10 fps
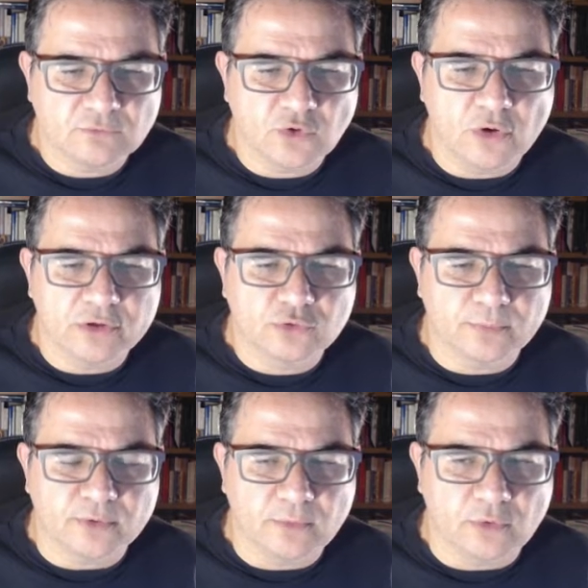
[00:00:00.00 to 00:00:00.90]
going to
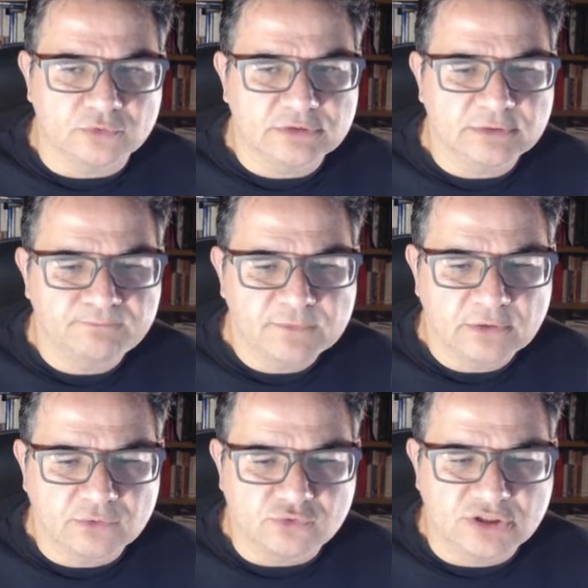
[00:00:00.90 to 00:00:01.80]
promote
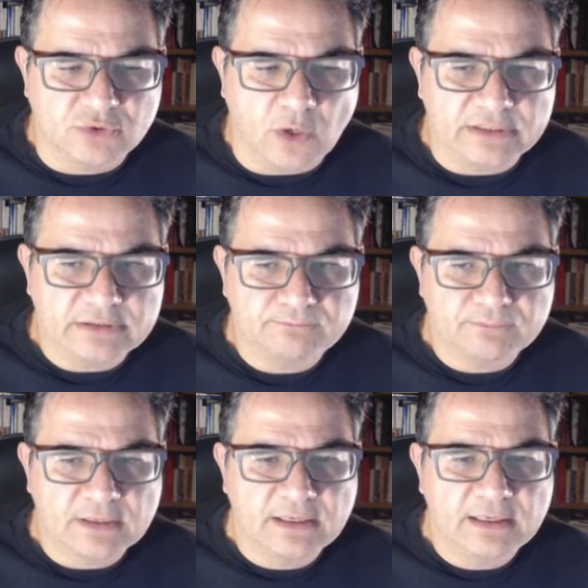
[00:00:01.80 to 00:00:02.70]
to g1,
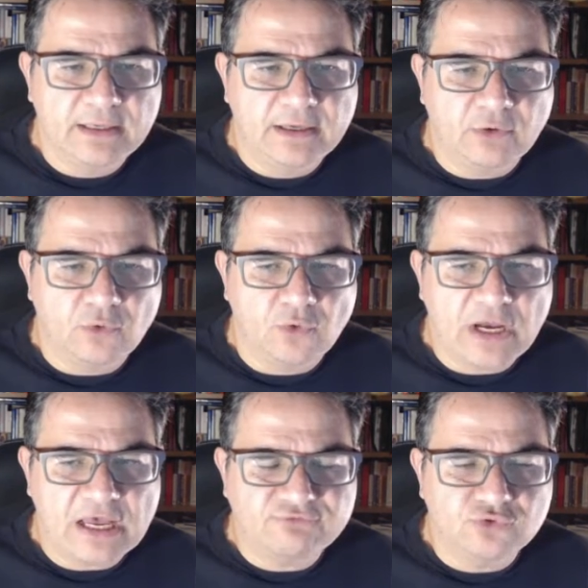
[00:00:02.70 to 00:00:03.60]
we
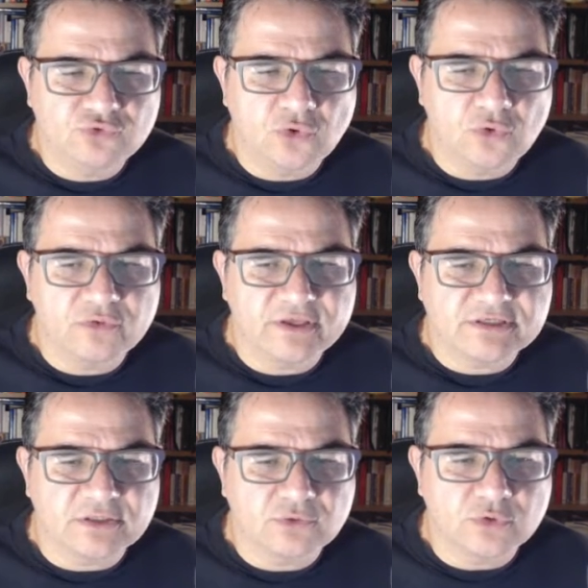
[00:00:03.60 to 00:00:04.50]
have to know the
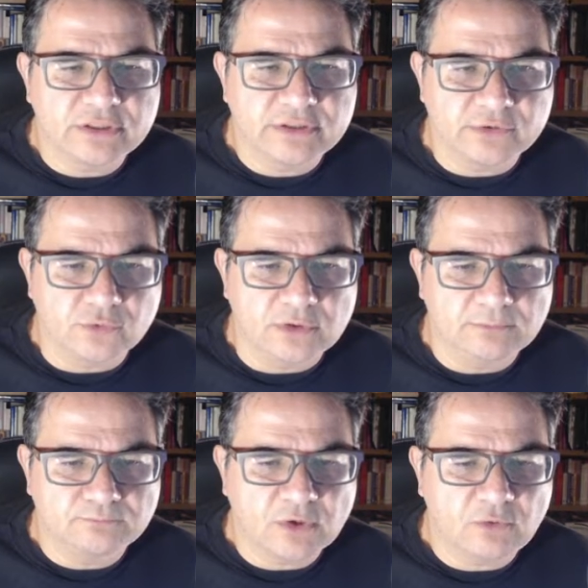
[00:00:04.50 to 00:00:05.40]
Centurini rule.
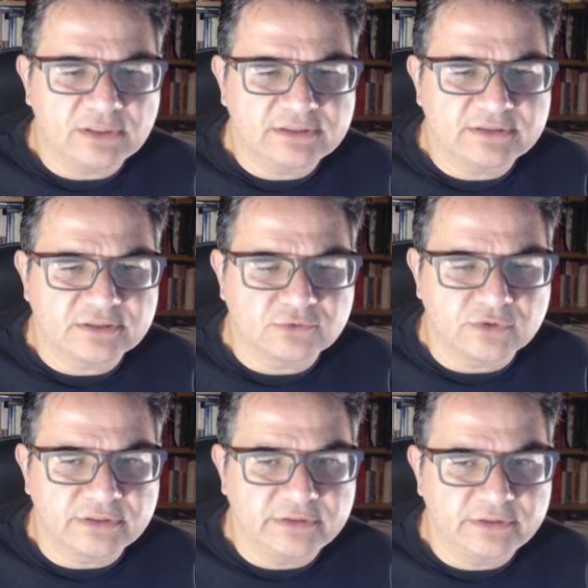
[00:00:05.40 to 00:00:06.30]
What does the
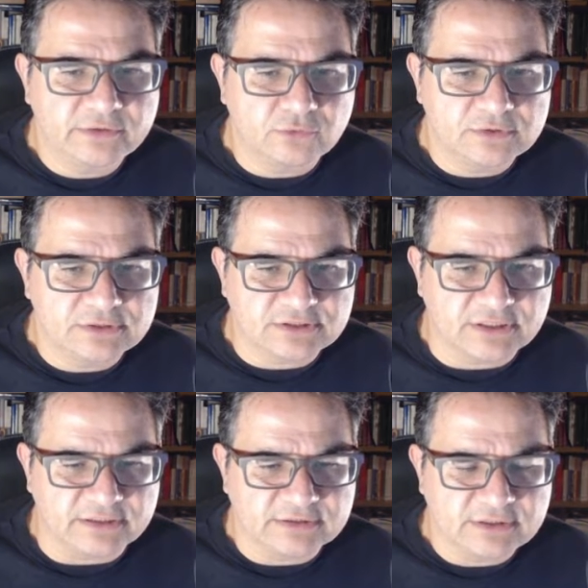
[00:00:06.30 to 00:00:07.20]
Centurini rule
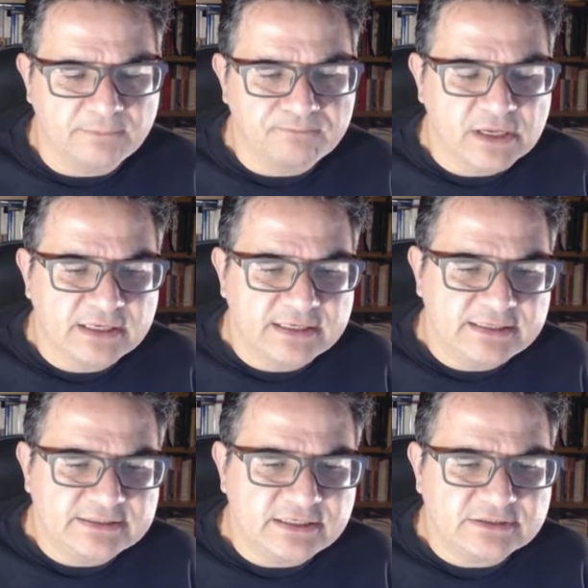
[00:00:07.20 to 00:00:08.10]
say?
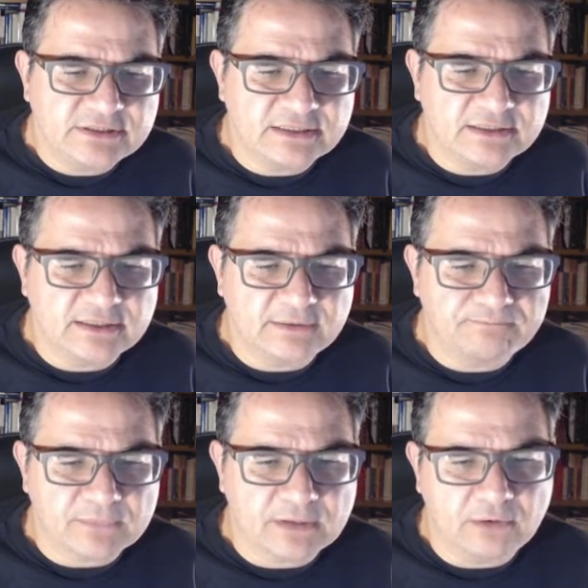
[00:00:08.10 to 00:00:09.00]
It says that,
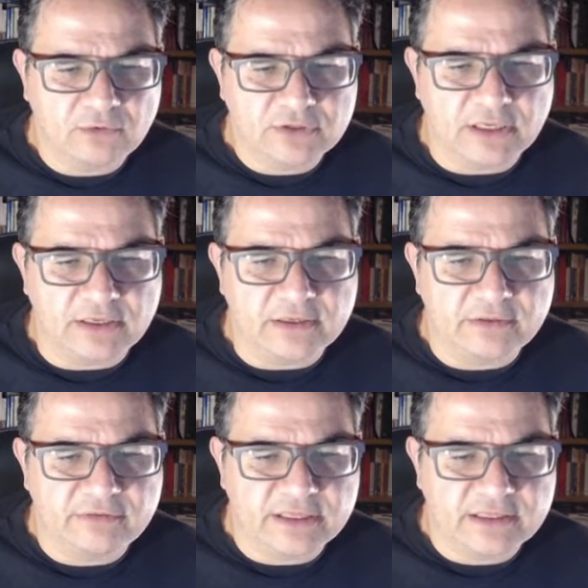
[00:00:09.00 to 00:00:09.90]
okay,
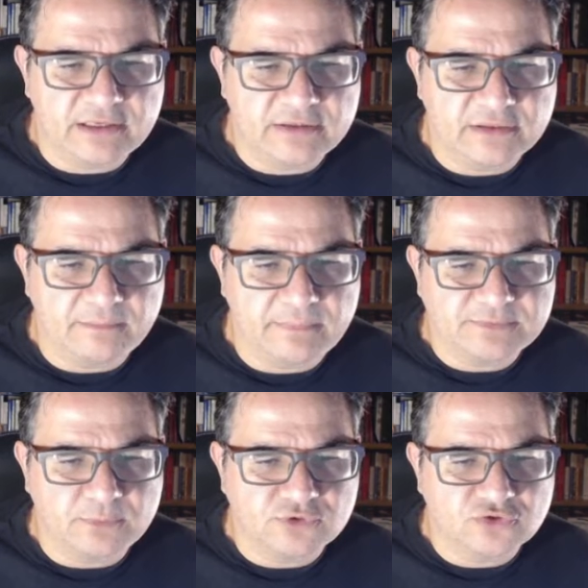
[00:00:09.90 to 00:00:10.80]
the
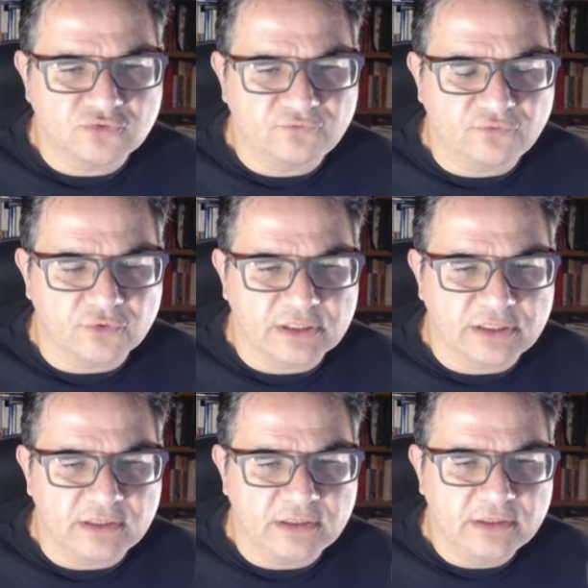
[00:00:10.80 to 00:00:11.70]
best position for
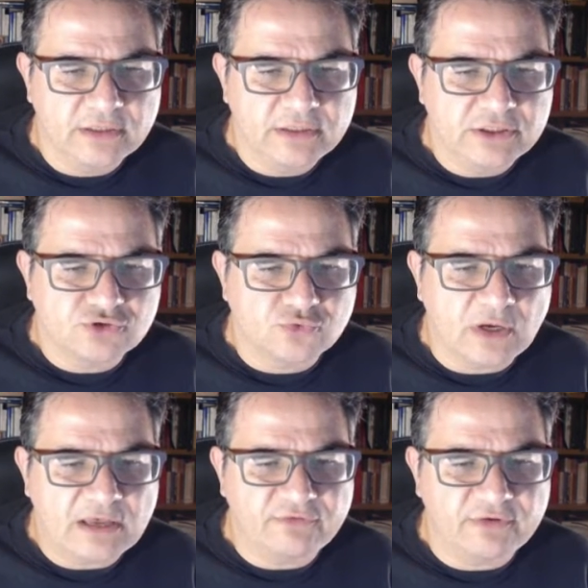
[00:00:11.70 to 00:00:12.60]
king is to
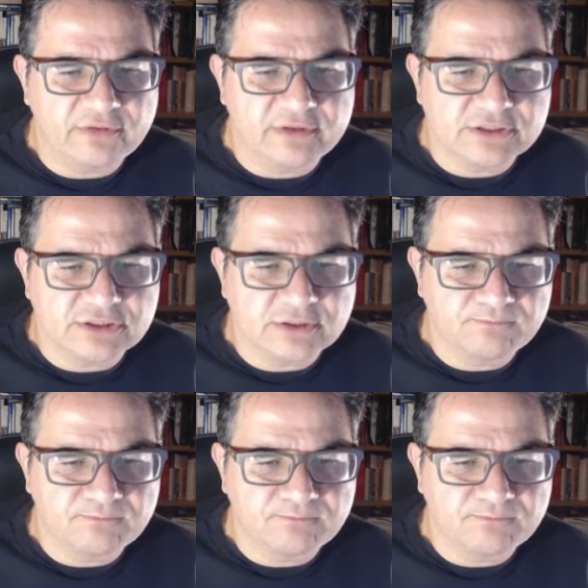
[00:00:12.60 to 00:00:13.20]
have this